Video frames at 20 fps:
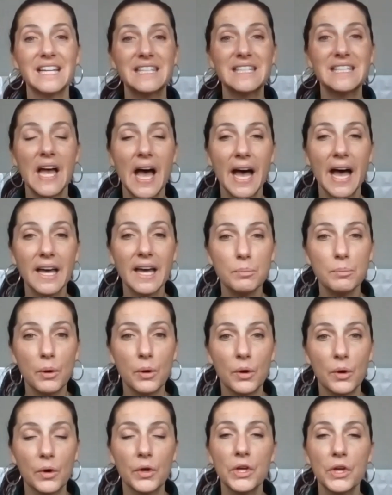
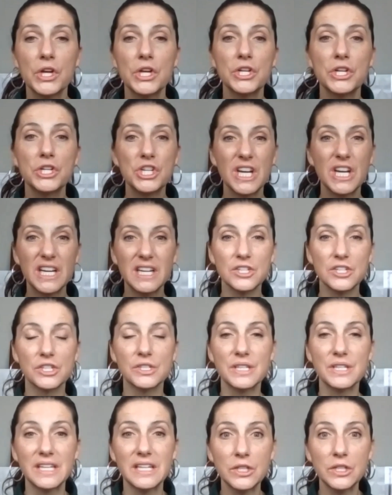tadpole
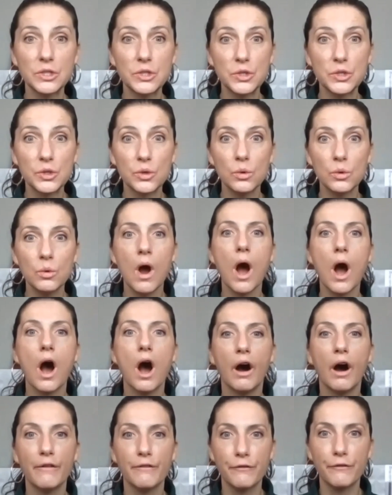changes into
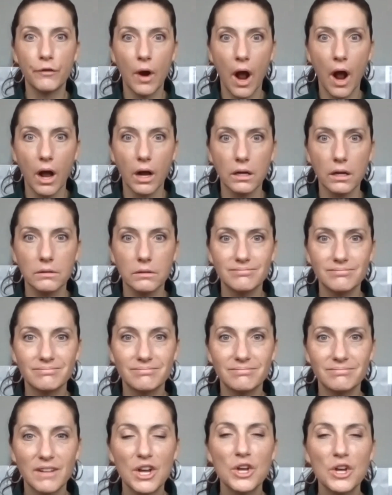a frog.
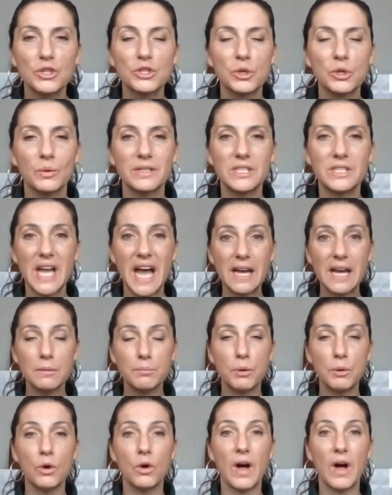So a
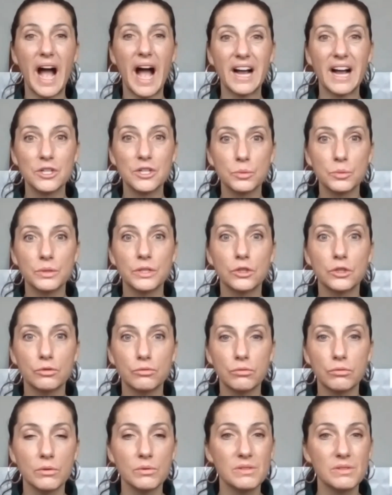tadpole actually
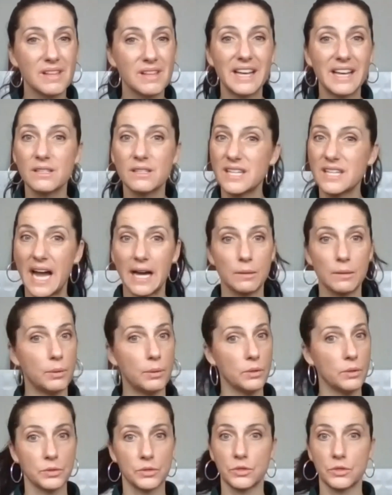grows legs.
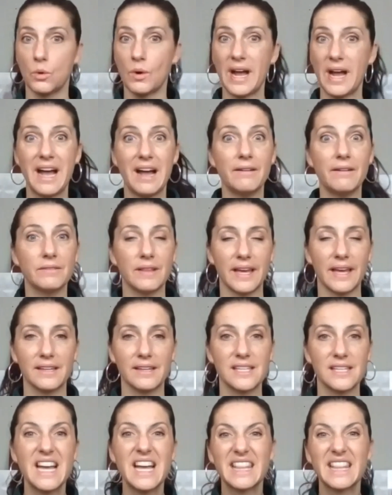Tadpoles don't have
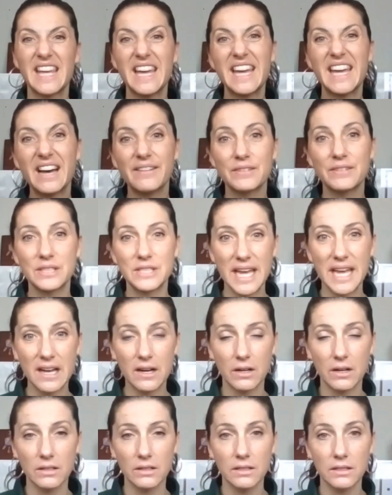legs, they have a
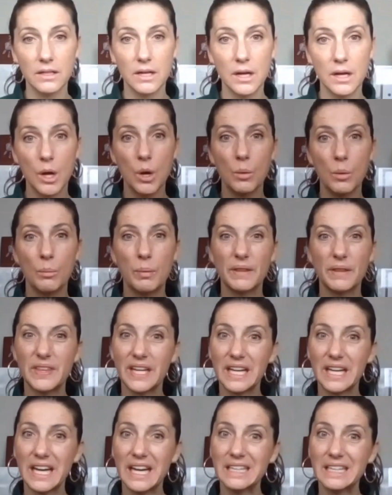tail, but they
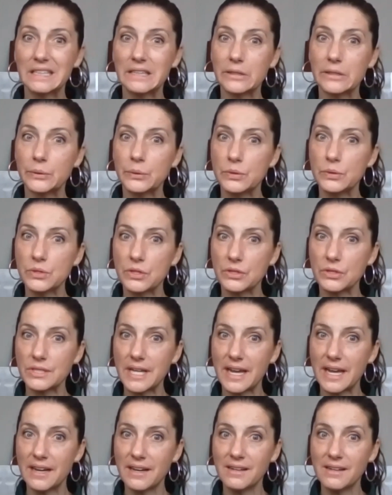kind of lose their
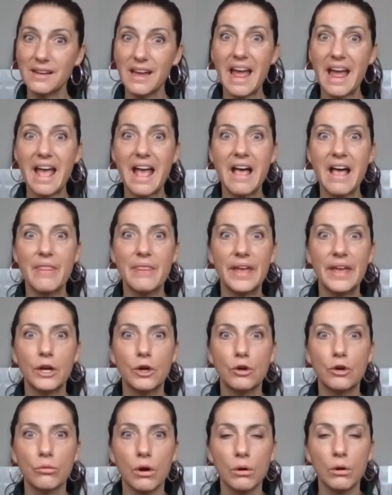tail and they
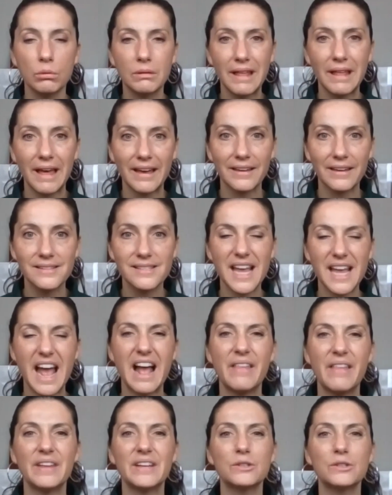grow legs
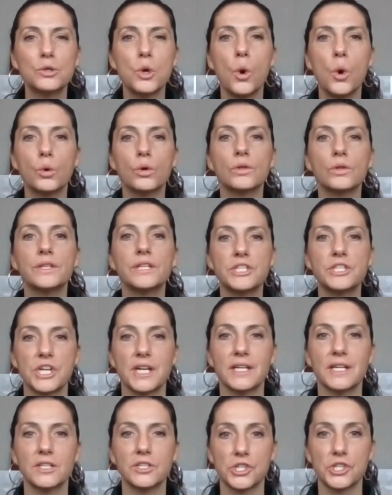and they totally
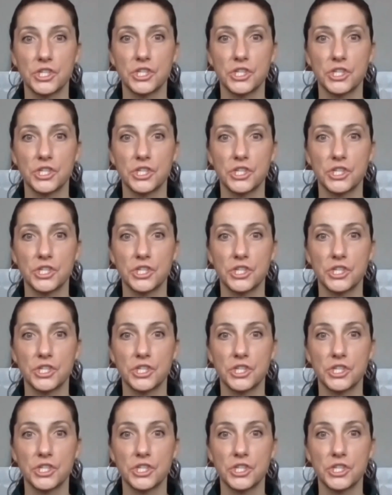change